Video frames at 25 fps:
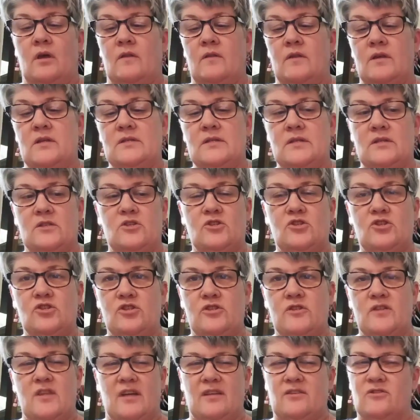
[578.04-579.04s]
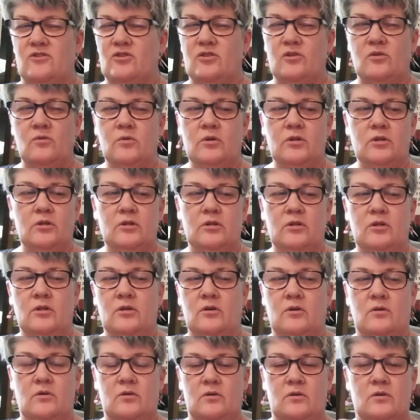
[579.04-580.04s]
And this is that tulle
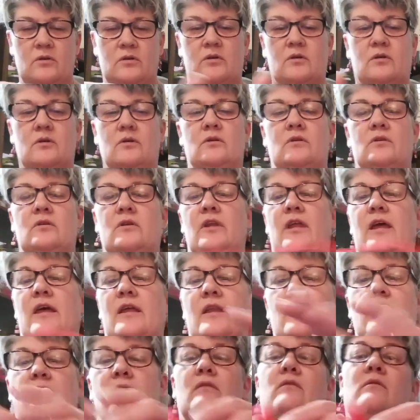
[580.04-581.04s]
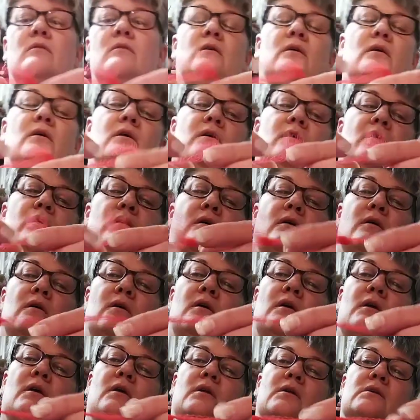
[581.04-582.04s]
netting,
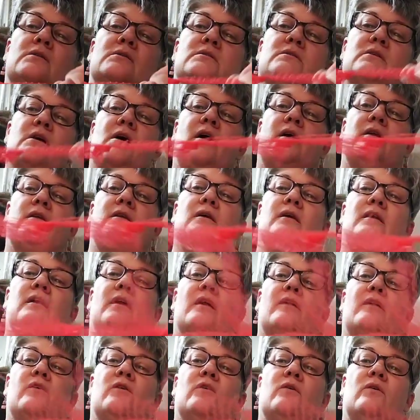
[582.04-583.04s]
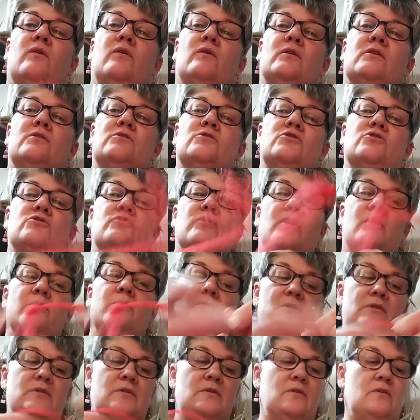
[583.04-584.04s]
and it's tied together in
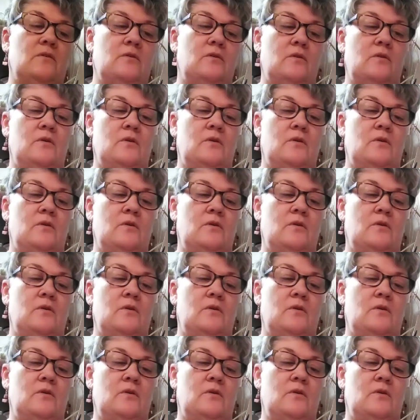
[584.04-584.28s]
strips.